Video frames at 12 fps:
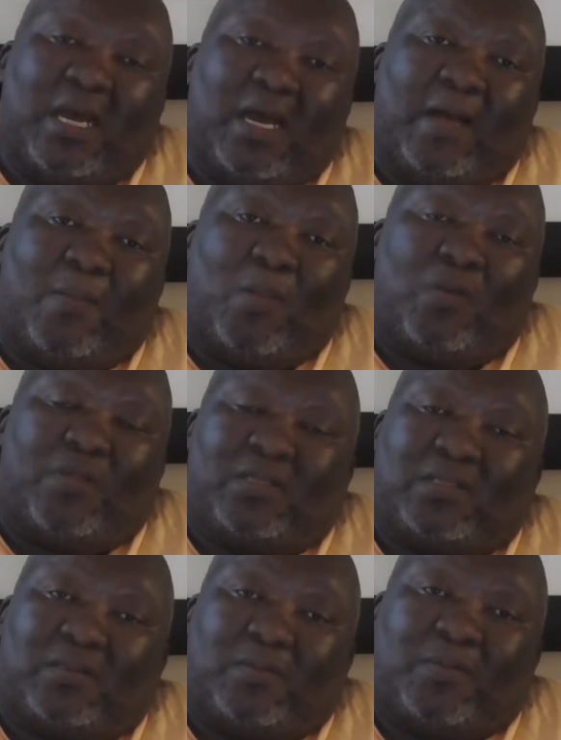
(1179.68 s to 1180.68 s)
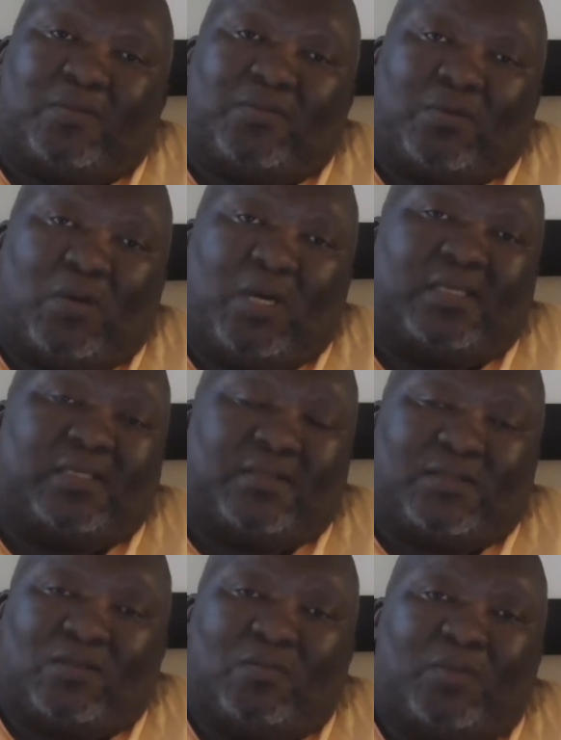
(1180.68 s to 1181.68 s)
or that the
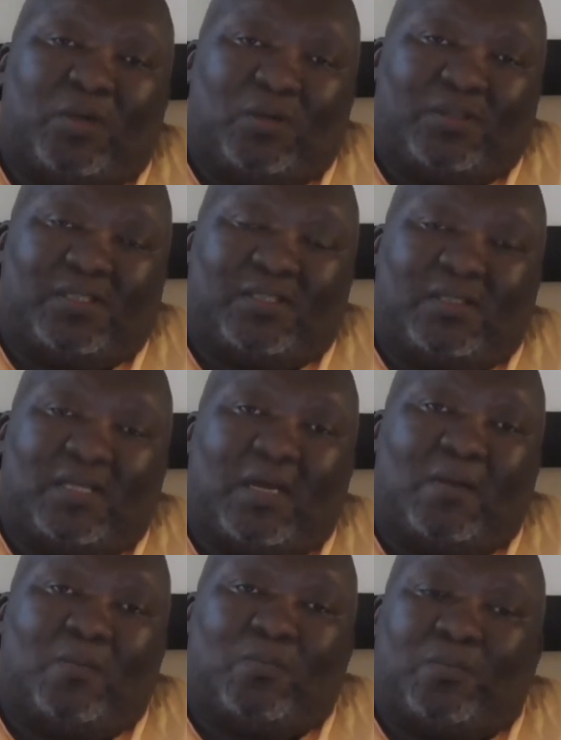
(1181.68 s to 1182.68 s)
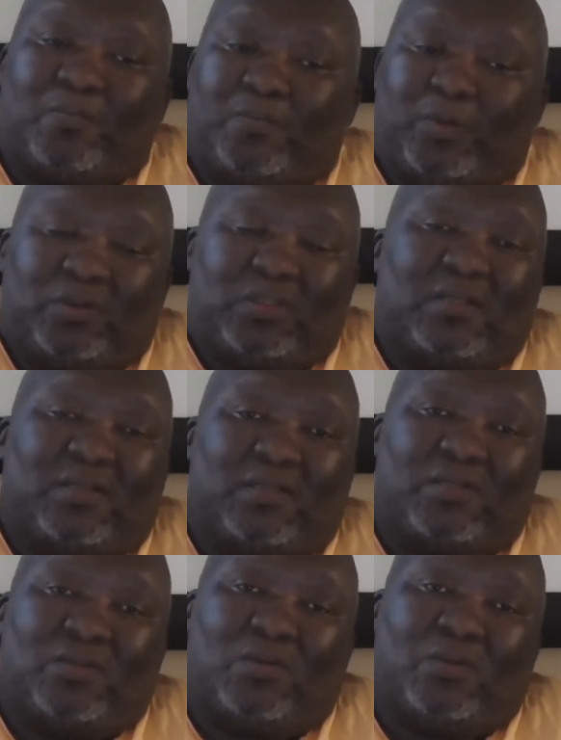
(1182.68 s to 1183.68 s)
writers, the composers, put in
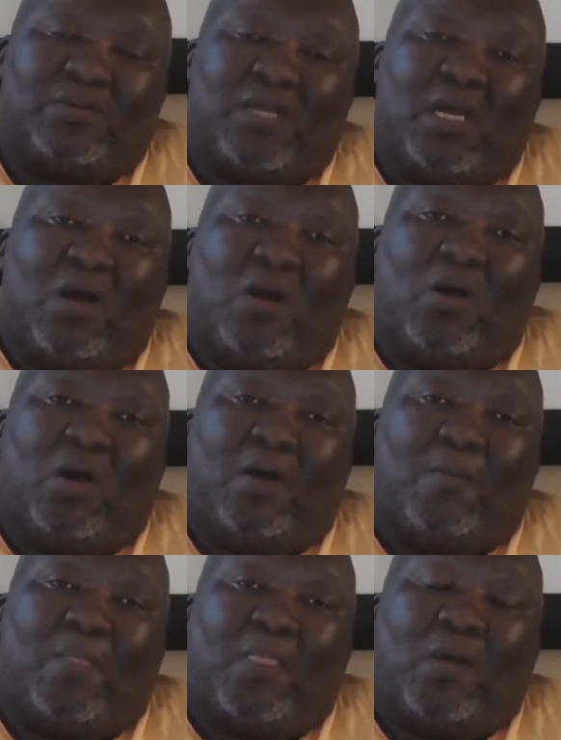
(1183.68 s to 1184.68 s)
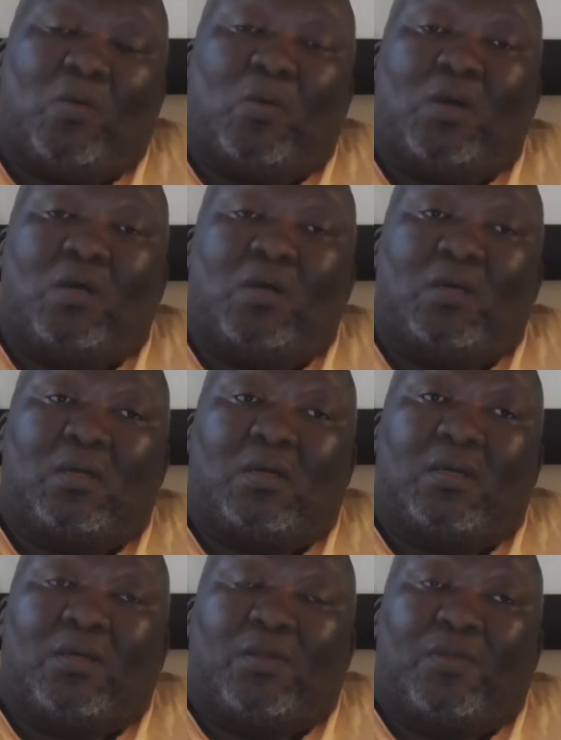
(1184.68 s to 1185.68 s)
these songs were
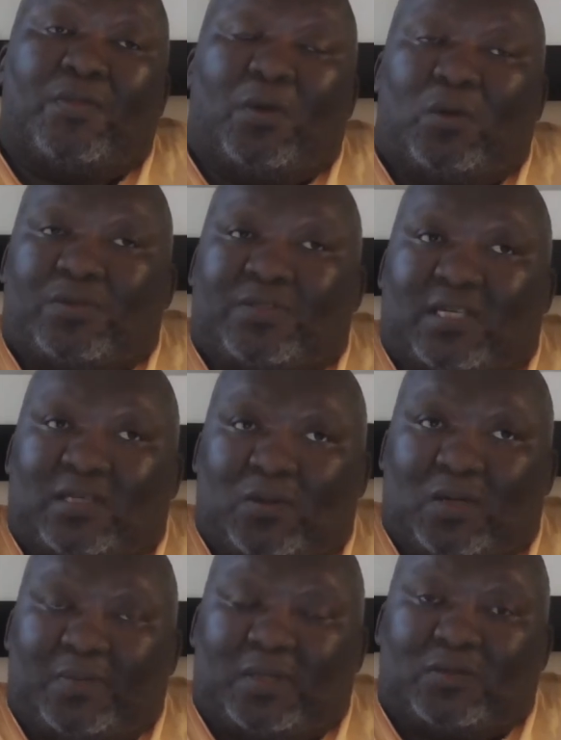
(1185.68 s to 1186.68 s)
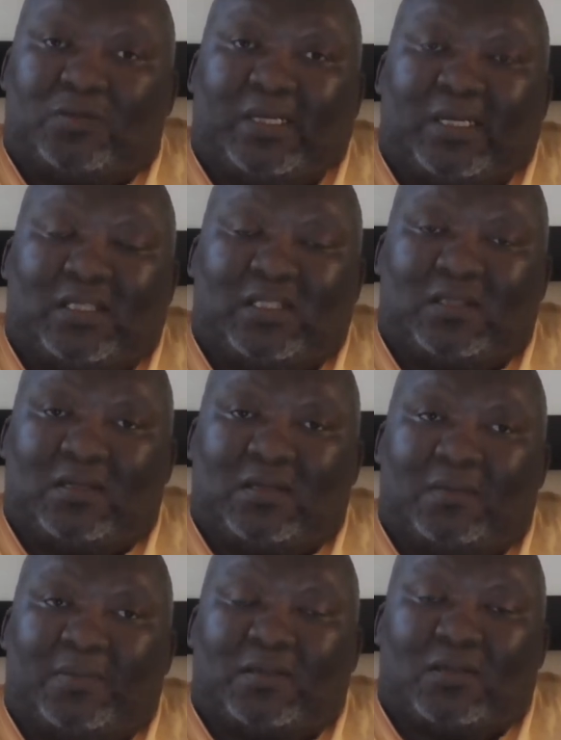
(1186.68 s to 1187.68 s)
those that were about religion, they
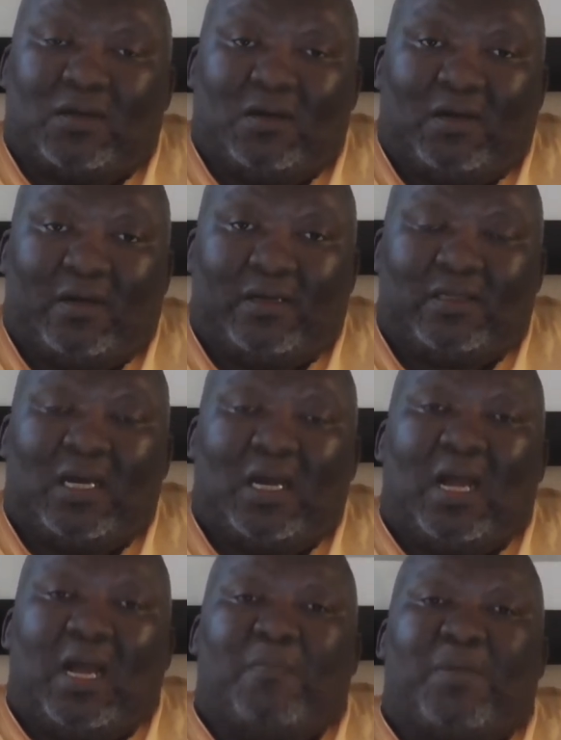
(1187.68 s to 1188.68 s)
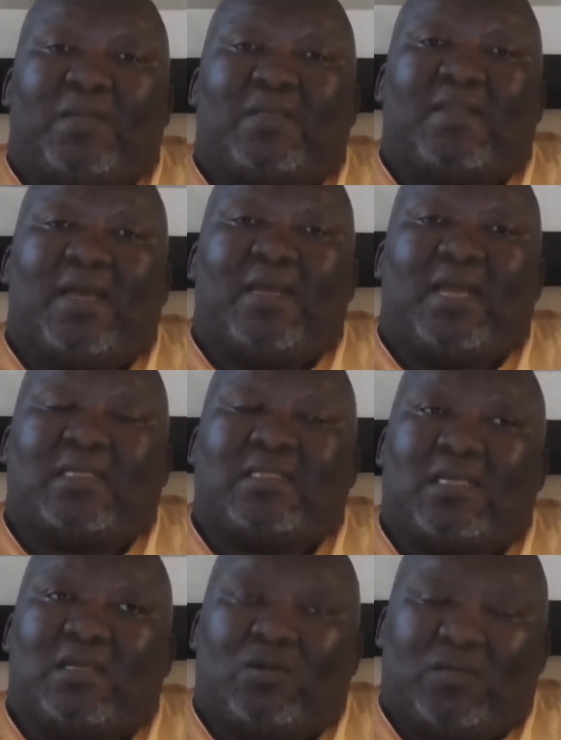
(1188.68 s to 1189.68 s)
were about God. But then as
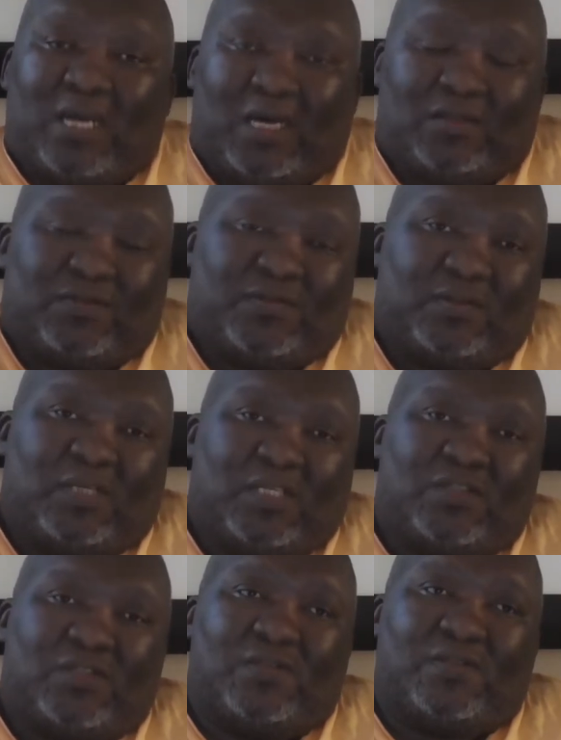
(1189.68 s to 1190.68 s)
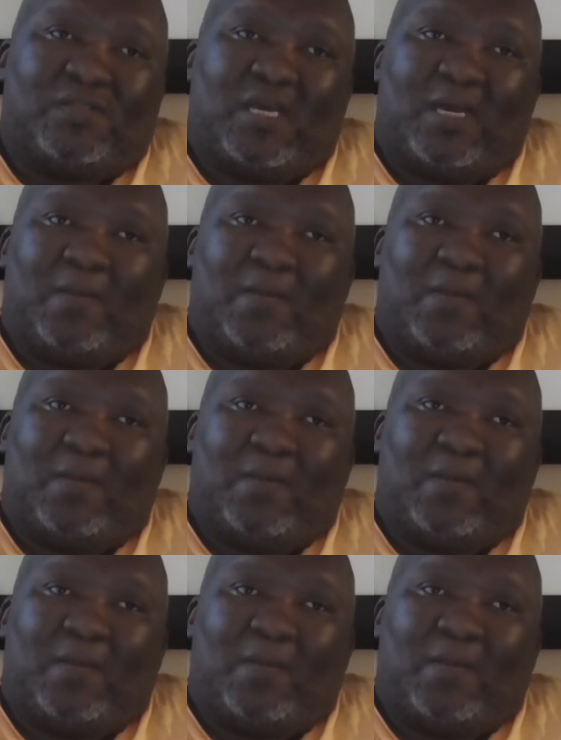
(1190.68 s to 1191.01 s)
they got out of the missions,